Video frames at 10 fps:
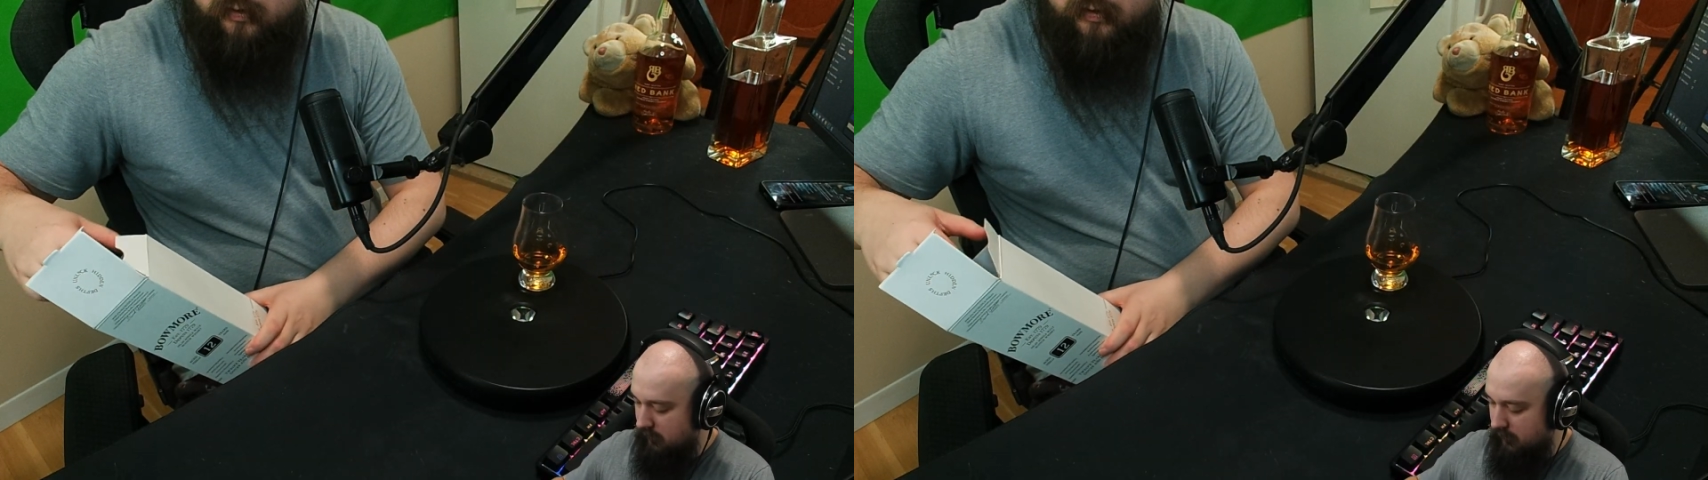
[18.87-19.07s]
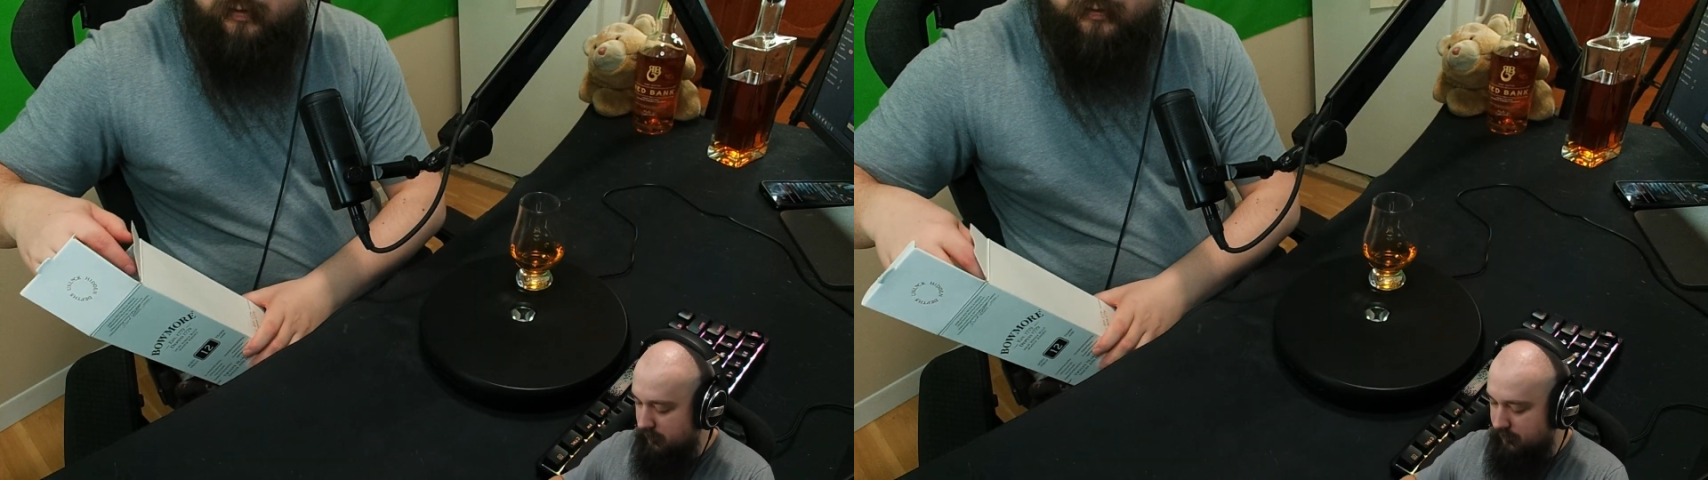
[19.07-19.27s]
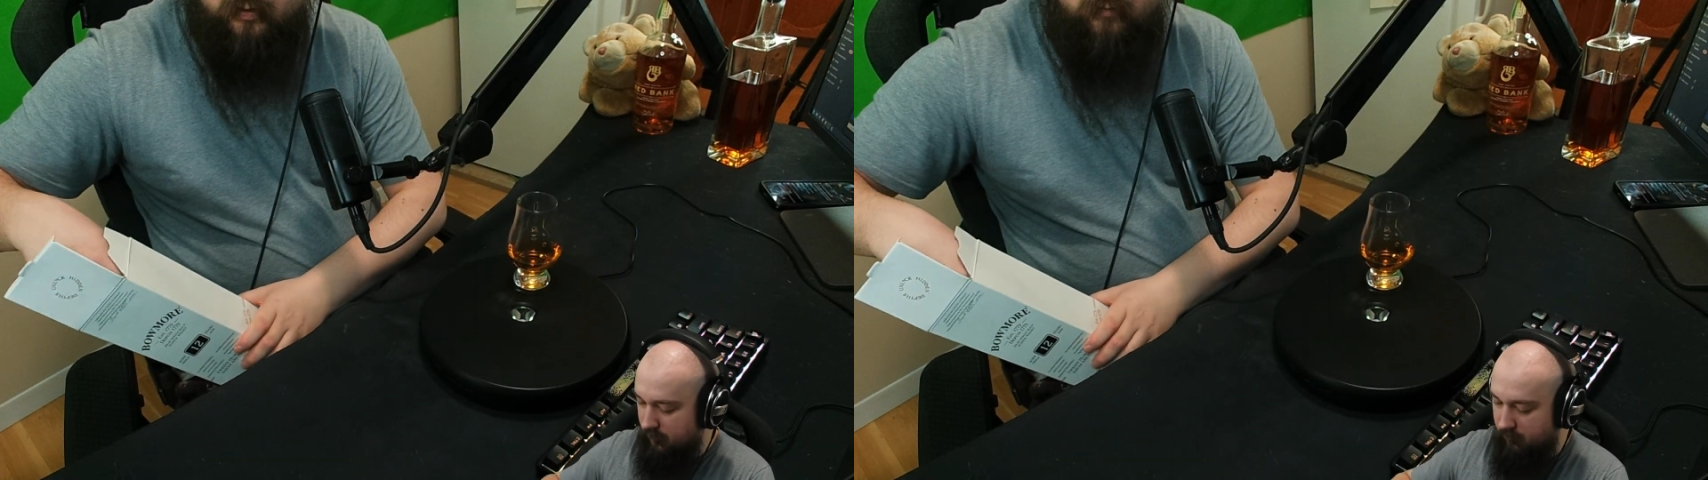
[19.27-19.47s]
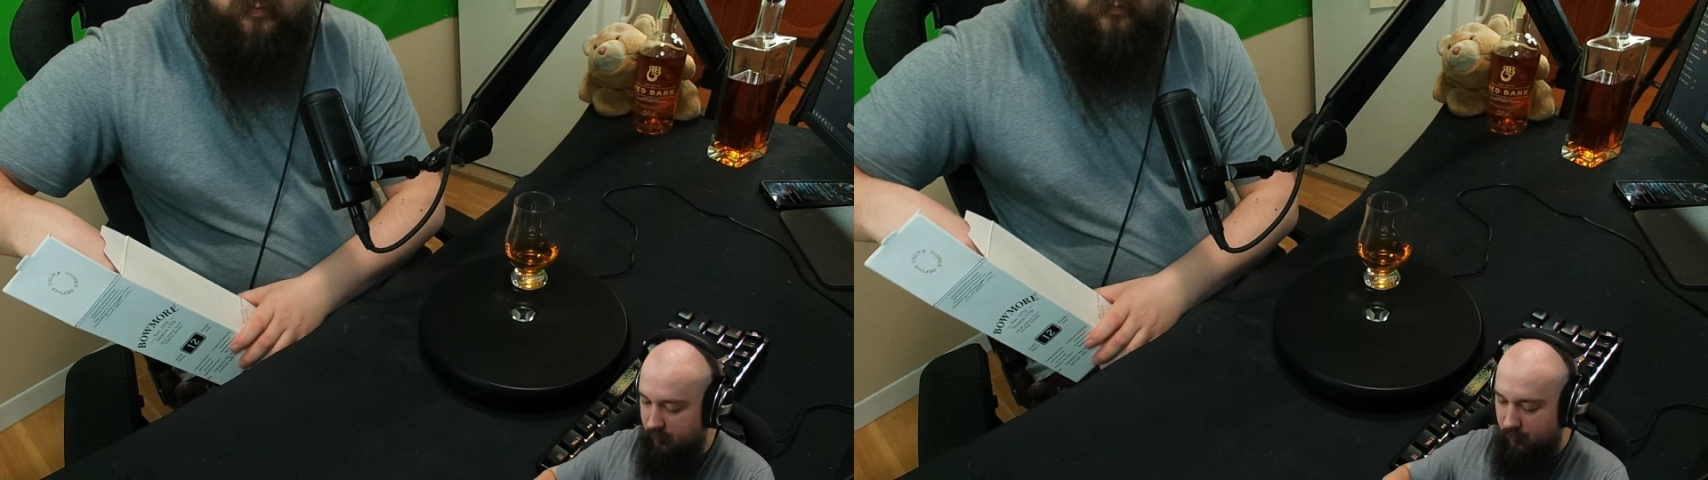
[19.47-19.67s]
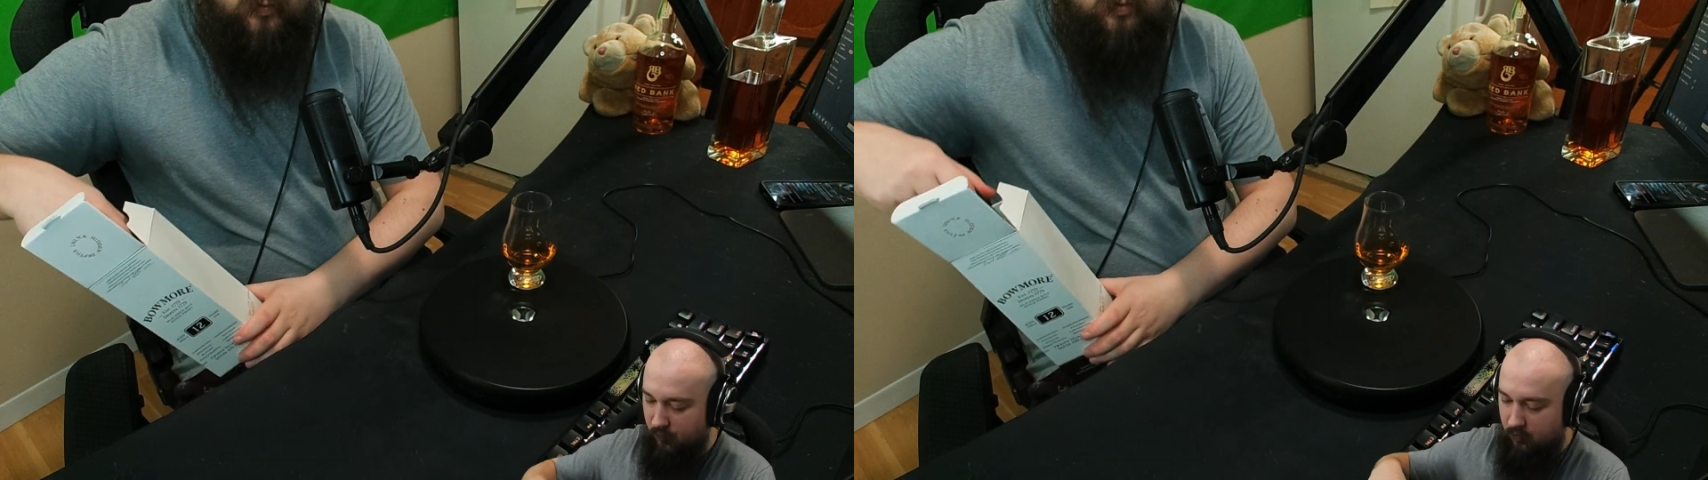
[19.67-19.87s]
as
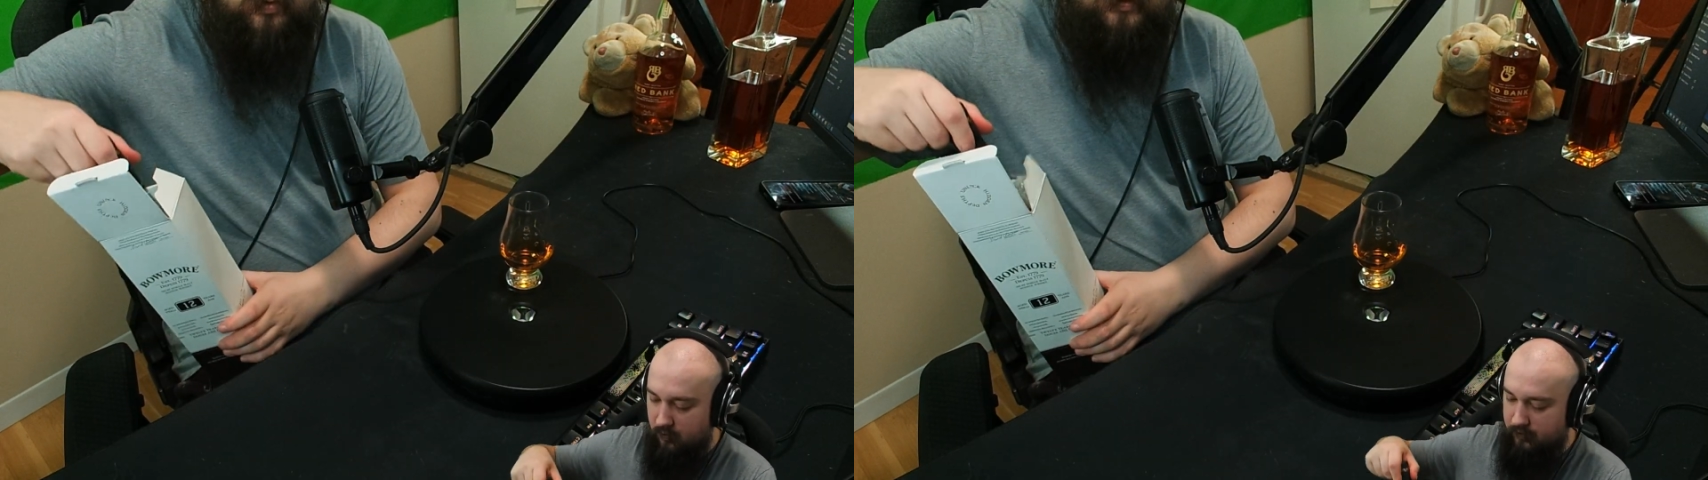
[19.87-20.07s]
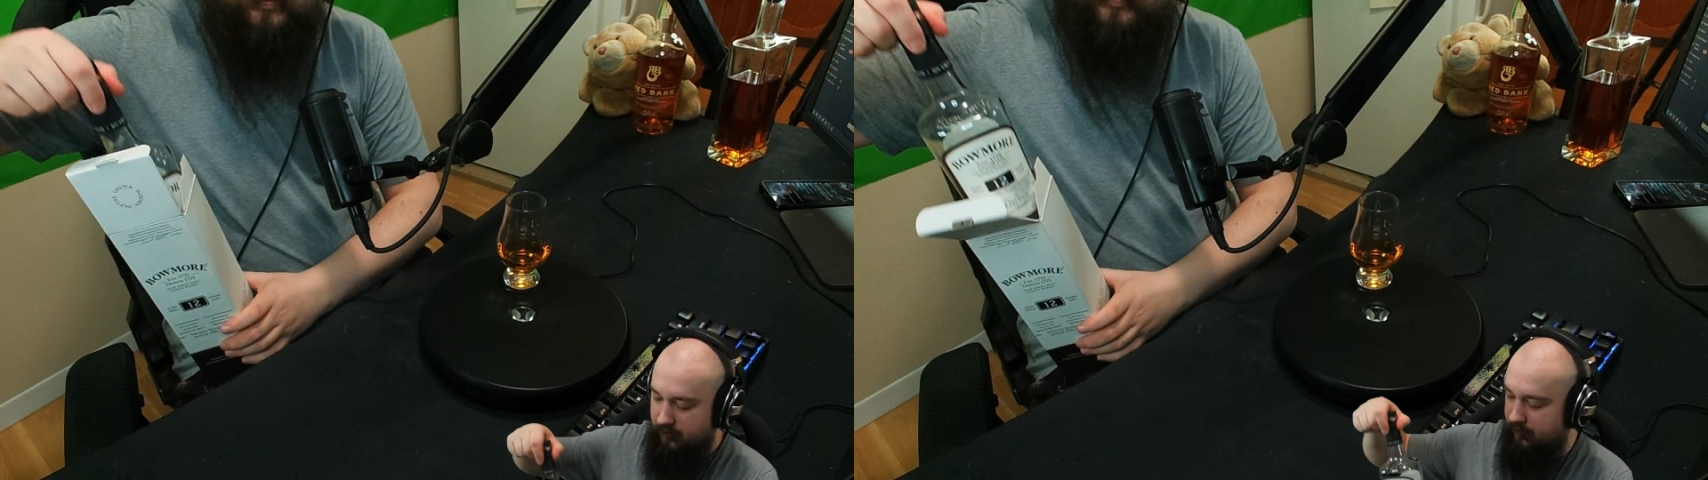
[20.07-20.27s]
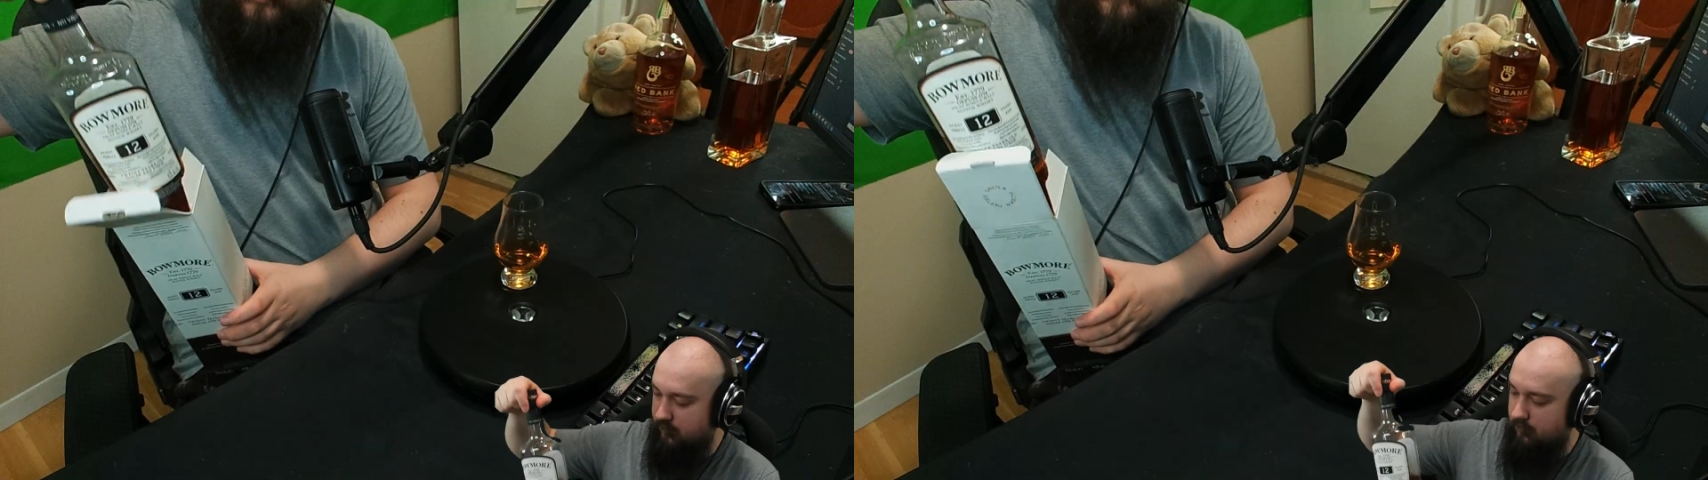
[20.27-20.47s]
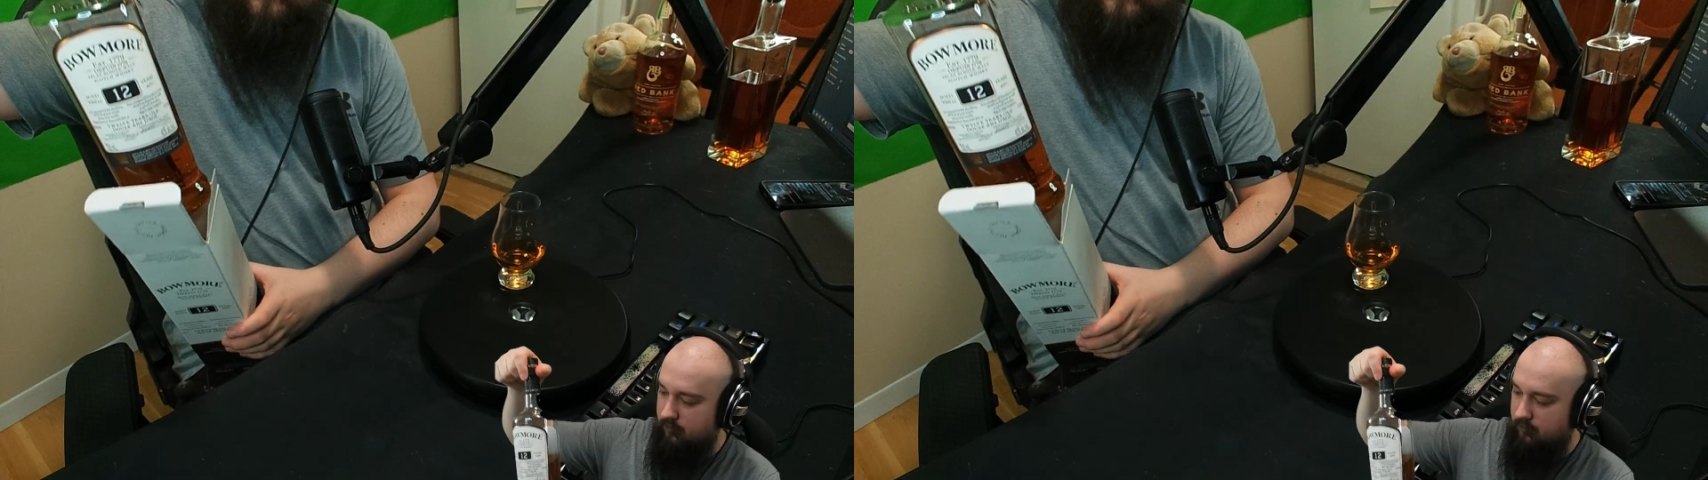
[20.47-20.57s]
Bowmores